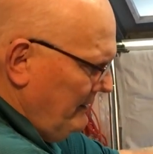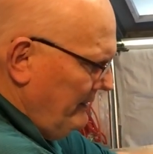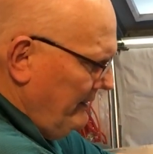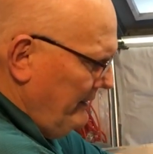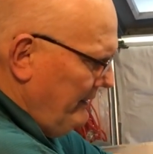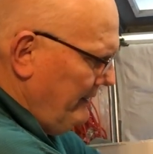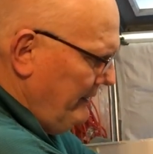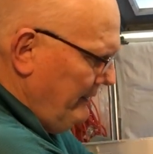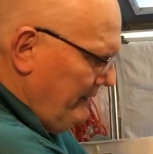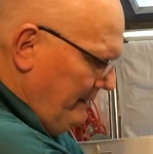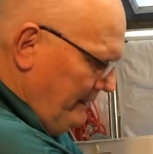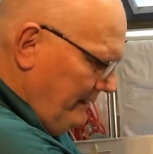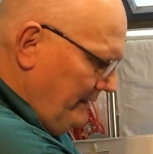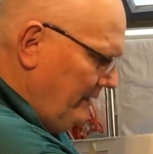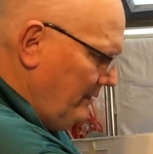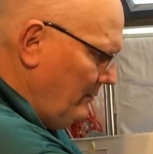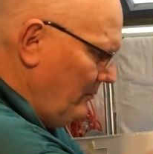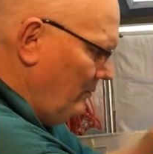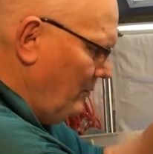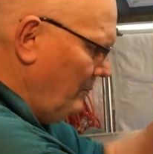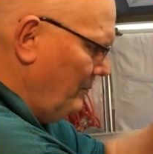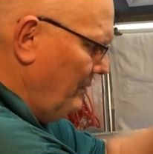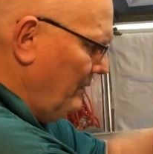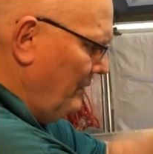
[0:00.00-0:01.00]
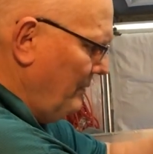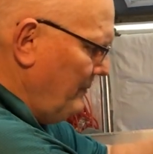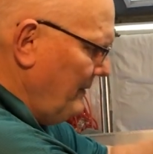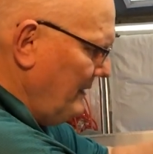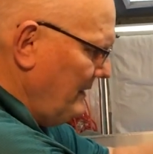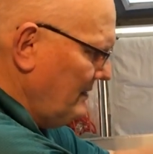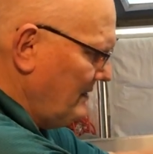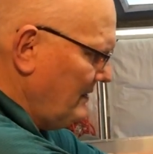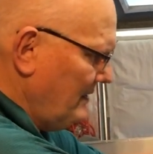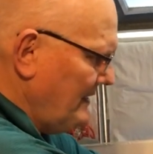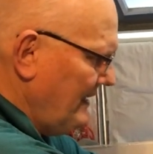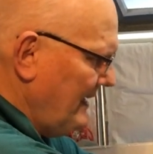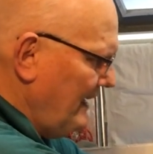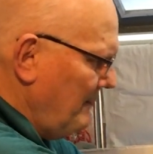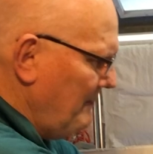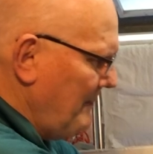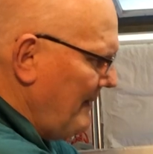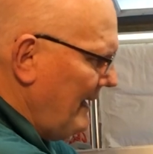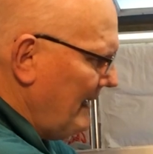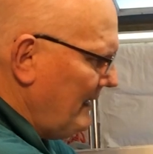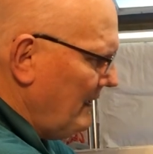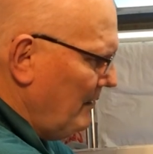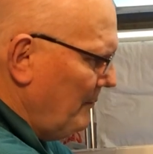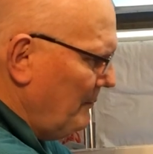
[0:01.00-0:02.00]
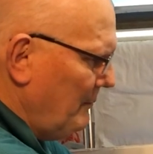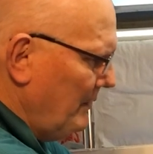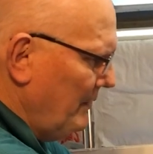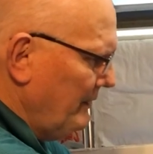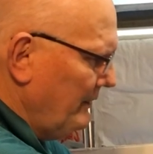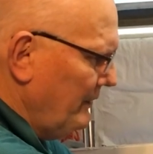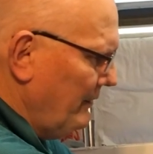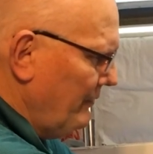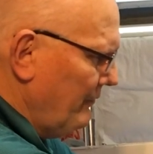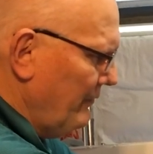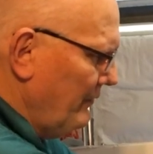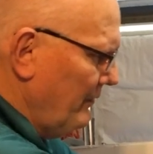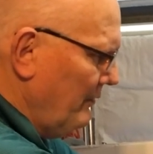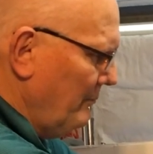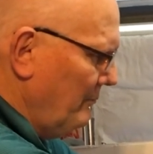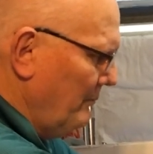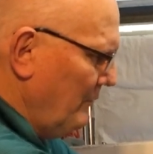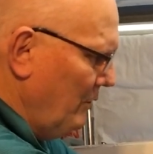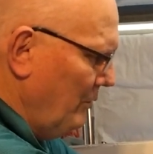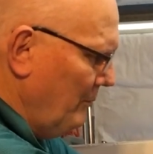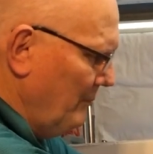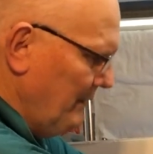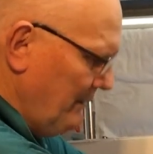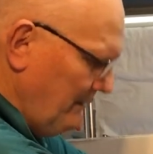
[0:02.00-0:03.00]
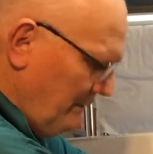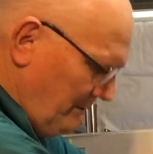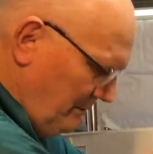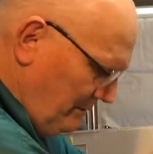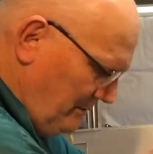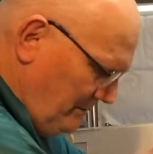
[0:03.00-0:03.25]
And we'll put a piece of tape back up on there for the moment.